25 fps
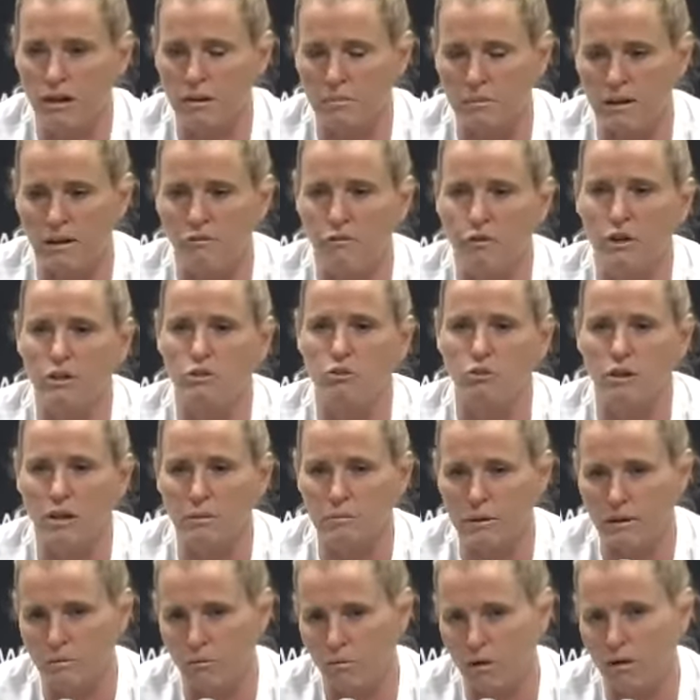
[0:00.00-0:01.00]
And if we dream
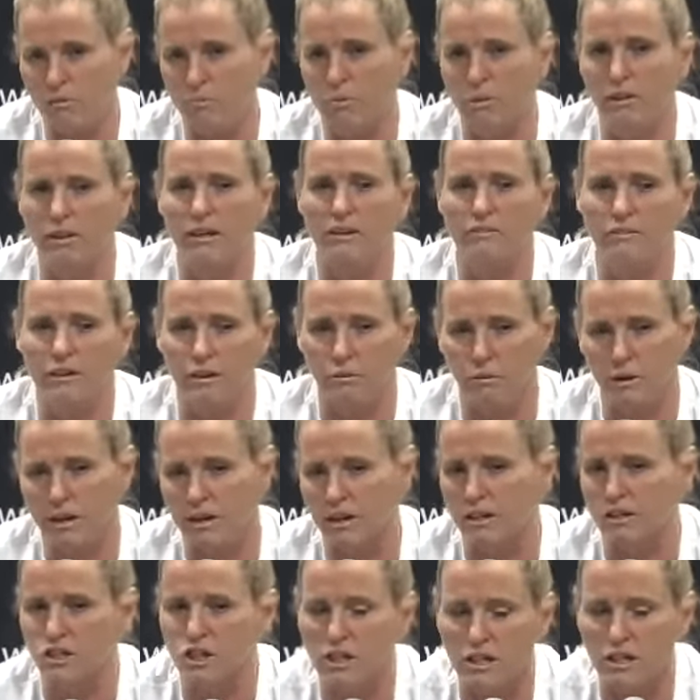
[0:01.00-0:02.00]
it, we believe it, we can
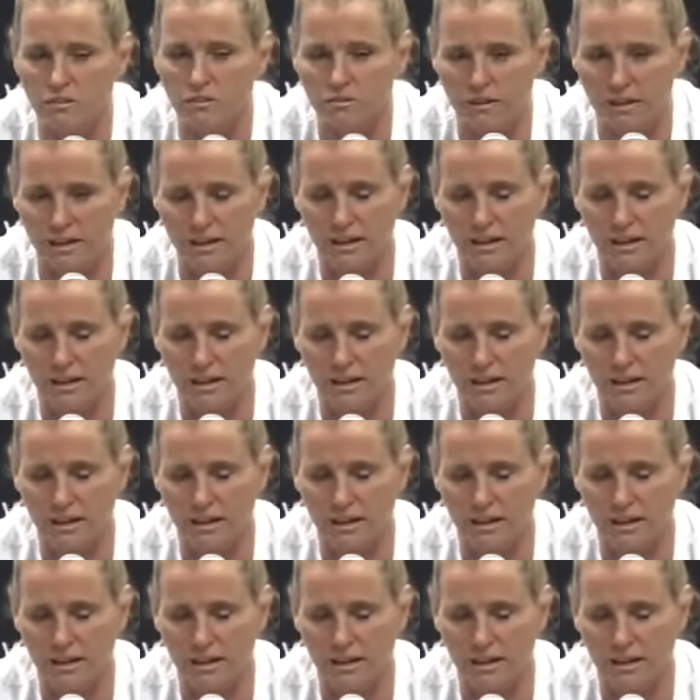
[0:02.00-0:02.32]
achieve it.